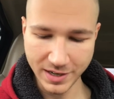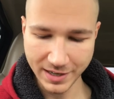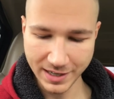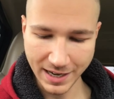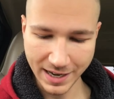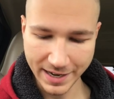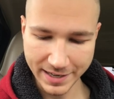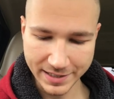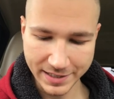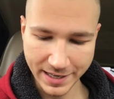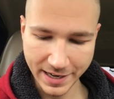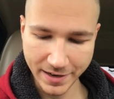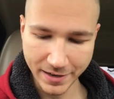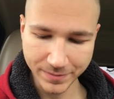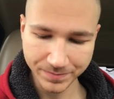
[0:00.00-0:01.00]
Gaia
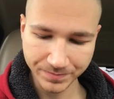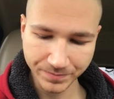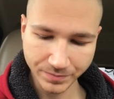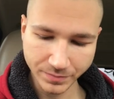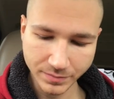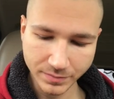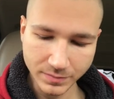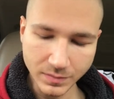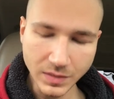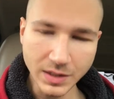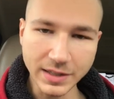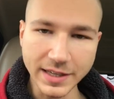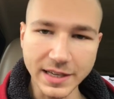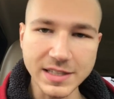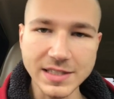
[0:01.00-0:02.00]
Terra,
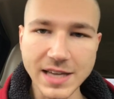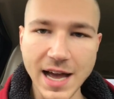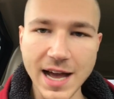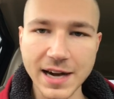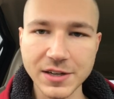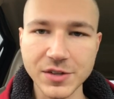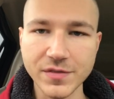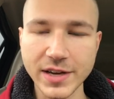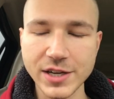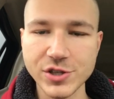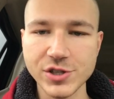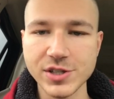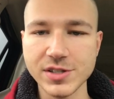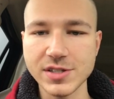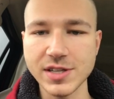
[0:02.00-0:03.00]
getting these
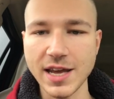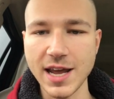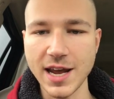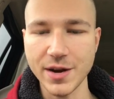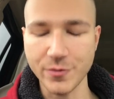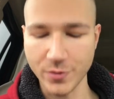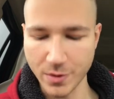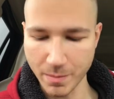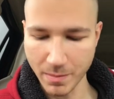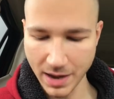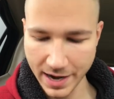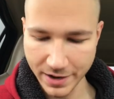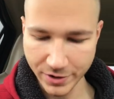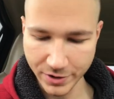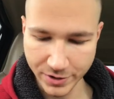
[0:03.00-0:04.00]
activations and
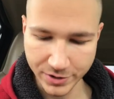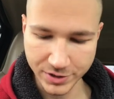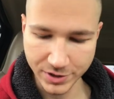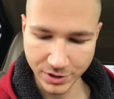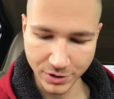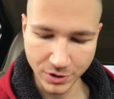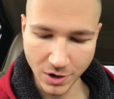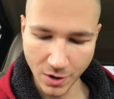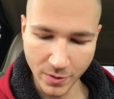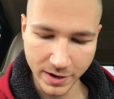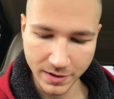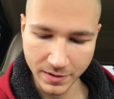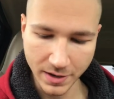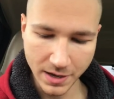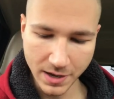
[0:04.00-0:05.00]
reminders
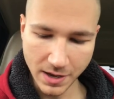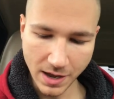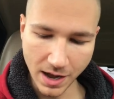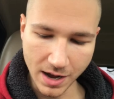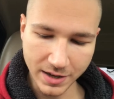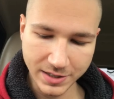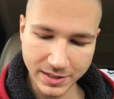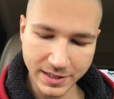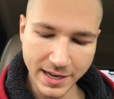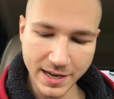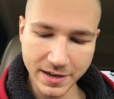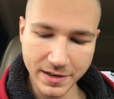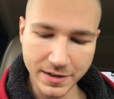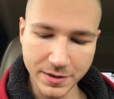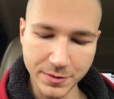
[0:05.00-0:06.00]
going. Because
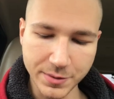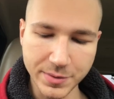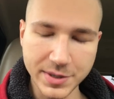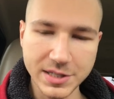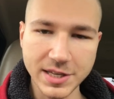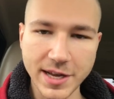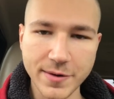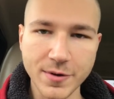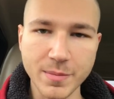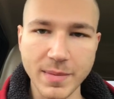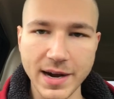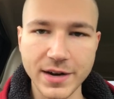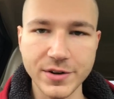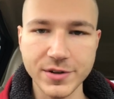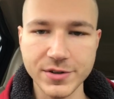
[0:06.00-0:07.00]
again, we say
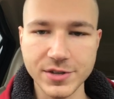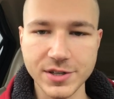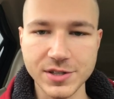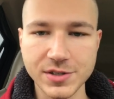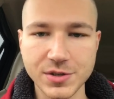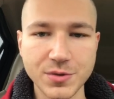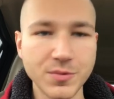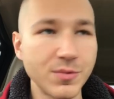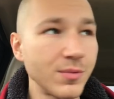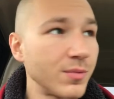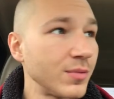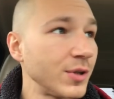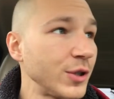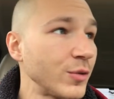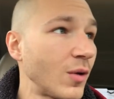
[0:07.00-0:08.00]
reminders because you
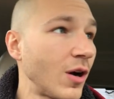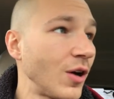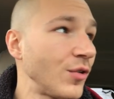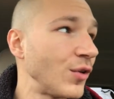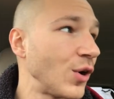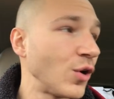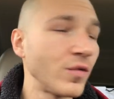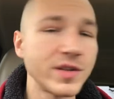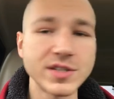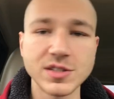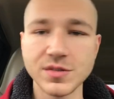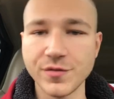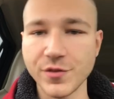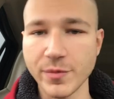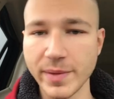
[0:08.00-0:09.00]
all know this
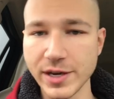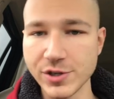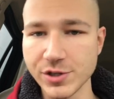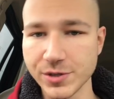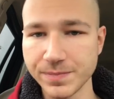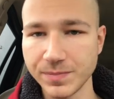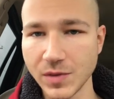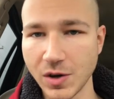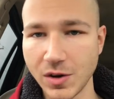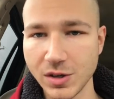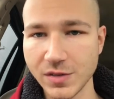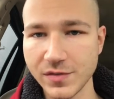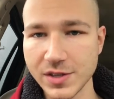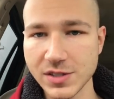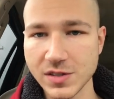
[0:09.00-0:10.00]
information. All
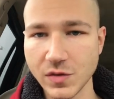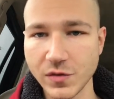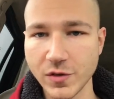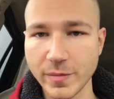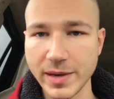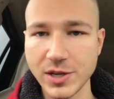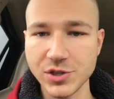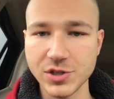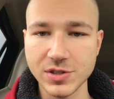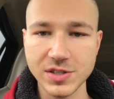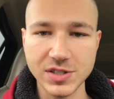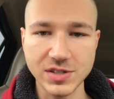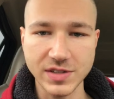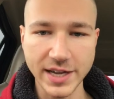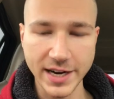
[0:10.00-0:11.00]
of this information
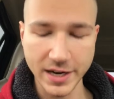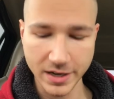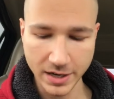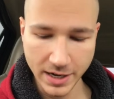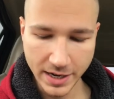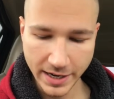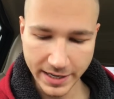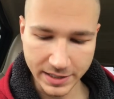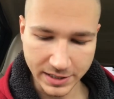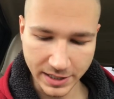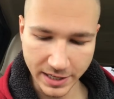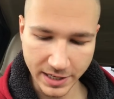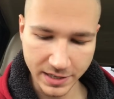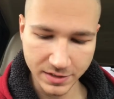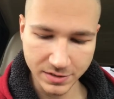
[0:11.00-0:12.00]
is there. It's
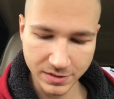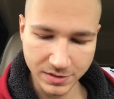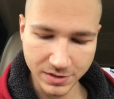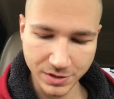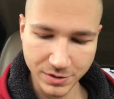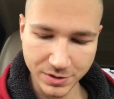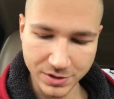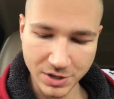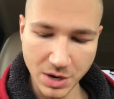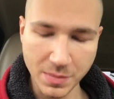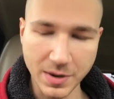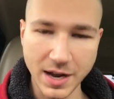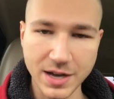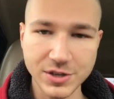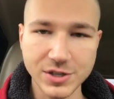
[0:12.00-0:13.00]
in your
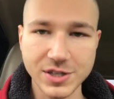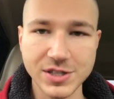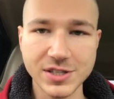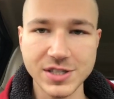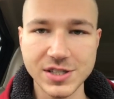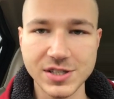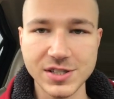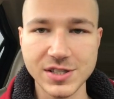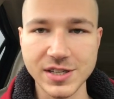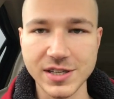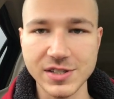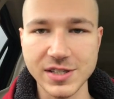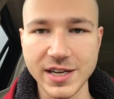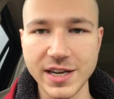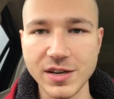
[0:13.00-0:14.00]
subconscious.
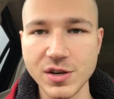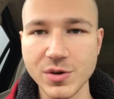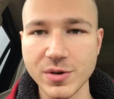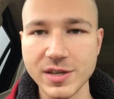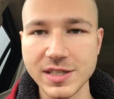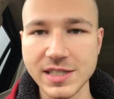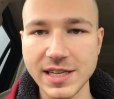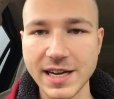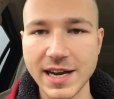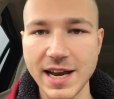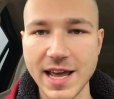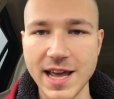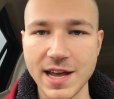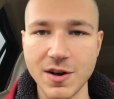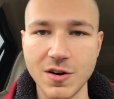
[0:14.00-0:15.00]
It's in your
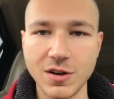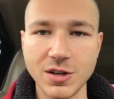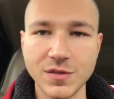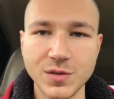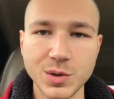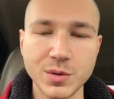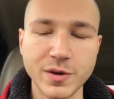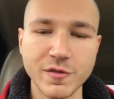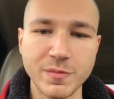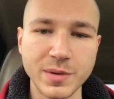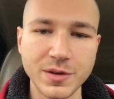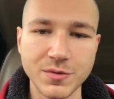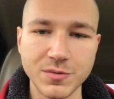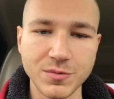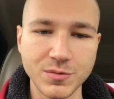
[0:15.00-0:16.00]
DNA. All of you have
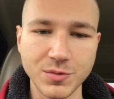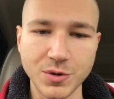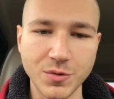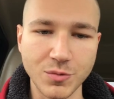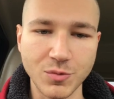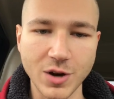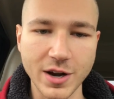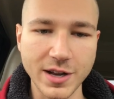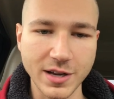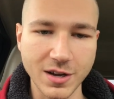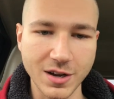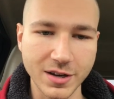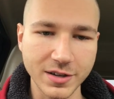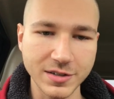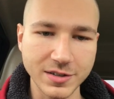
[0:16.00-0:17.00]
been running
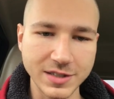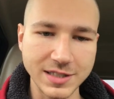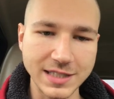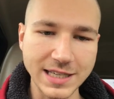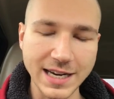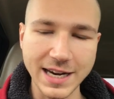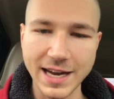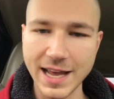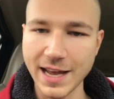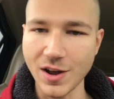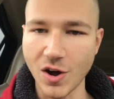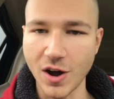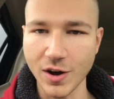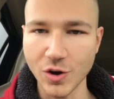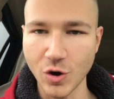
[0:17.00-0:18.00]
on DNA
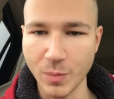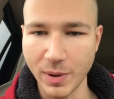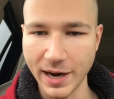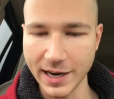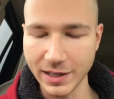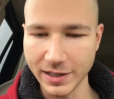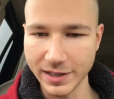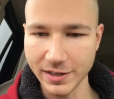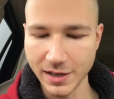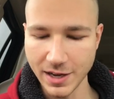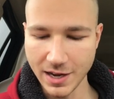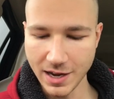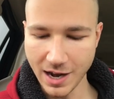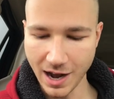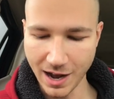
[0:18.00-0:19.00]
autopilot
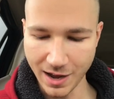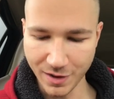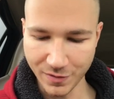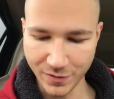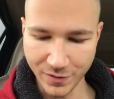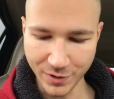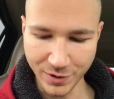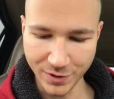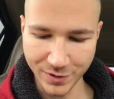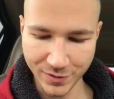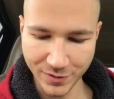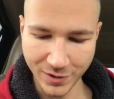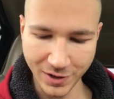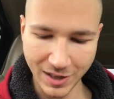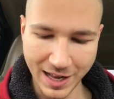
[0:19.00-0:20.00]

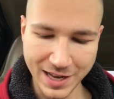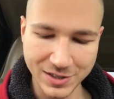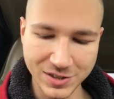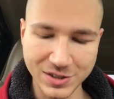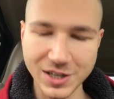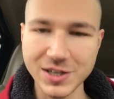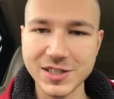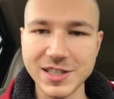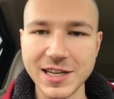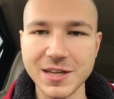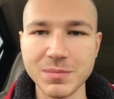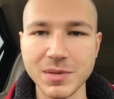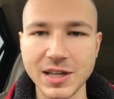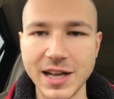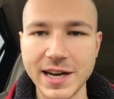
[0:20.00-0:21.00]
for the last
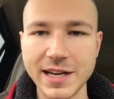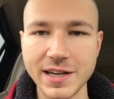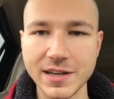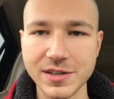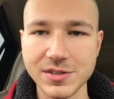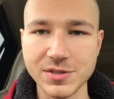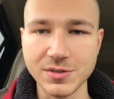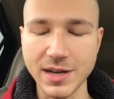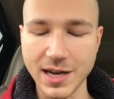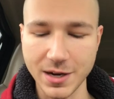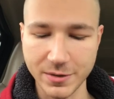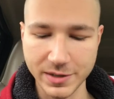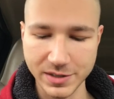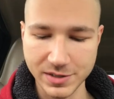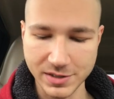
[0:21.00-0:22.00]
13 millennia. So
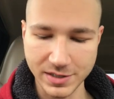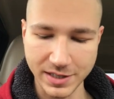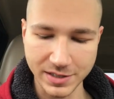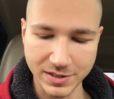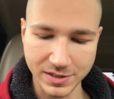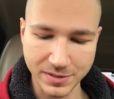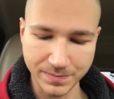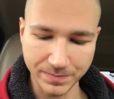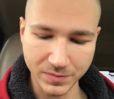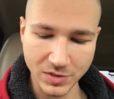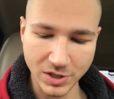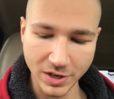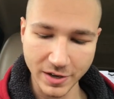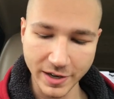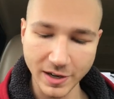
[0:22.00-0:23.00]
now it's
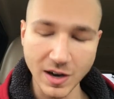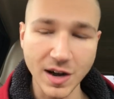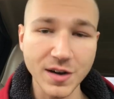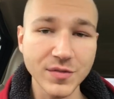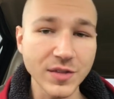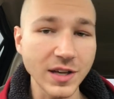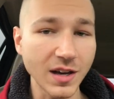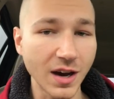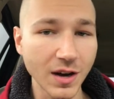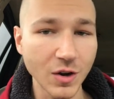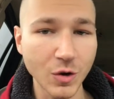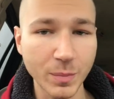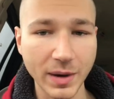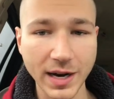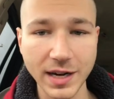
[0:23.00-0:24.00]
turning off the
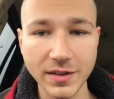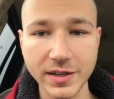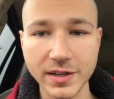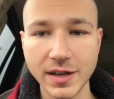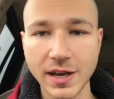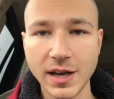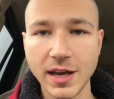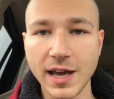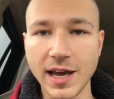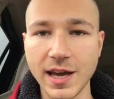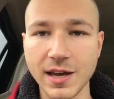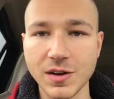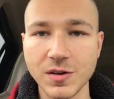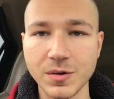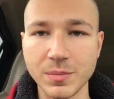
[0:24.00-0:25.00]
autopilot
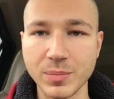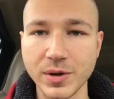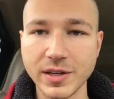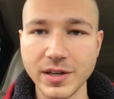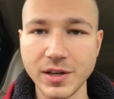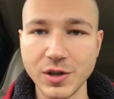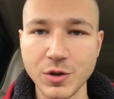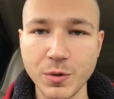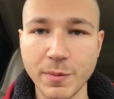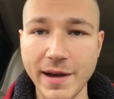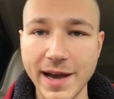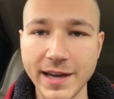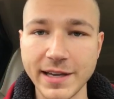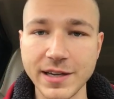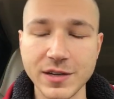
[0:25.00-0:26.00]
and bringing you
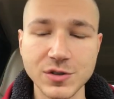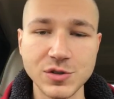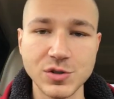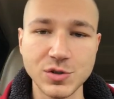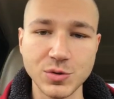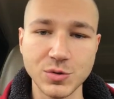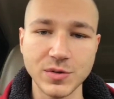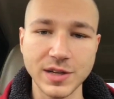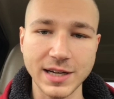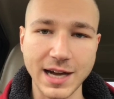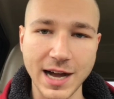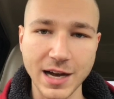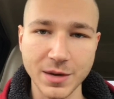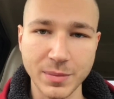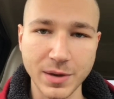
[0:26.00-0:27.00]
back into the
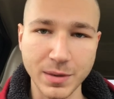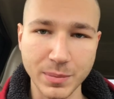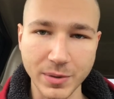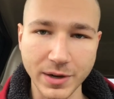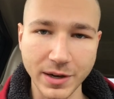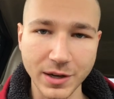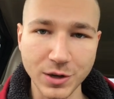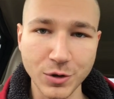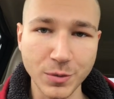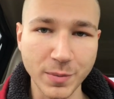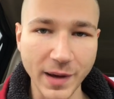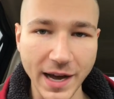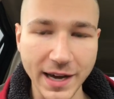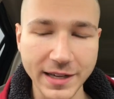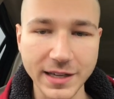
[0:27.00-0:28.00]
cockpit, bringing you
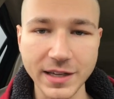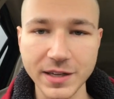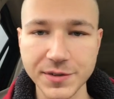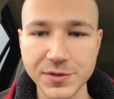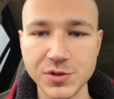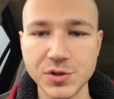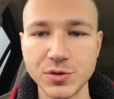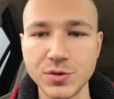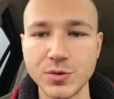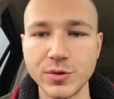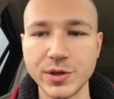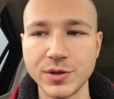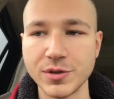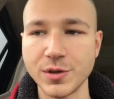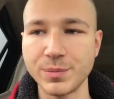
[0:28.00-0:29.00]
back into
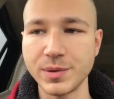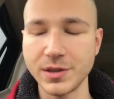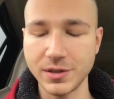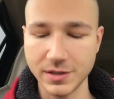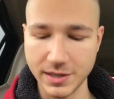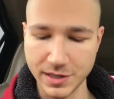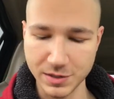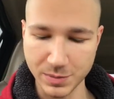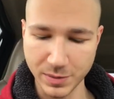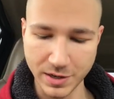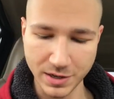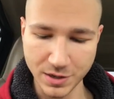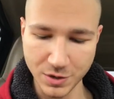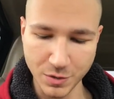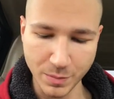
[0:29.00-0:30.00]
your abilities,
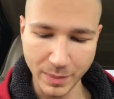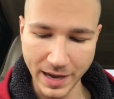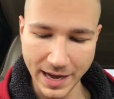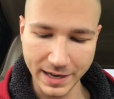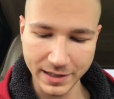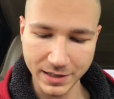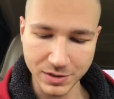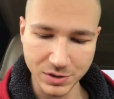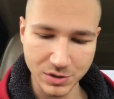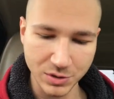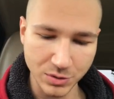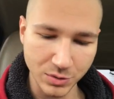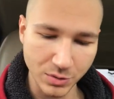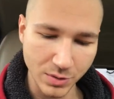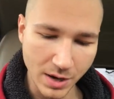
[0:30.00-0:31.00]
bringing you back
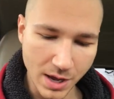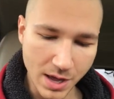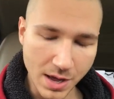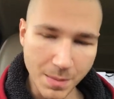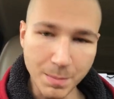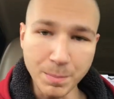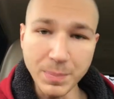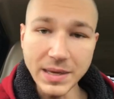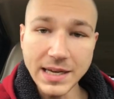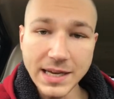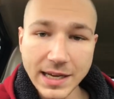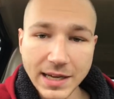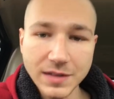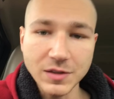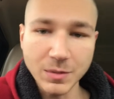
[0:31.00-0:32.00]
into being the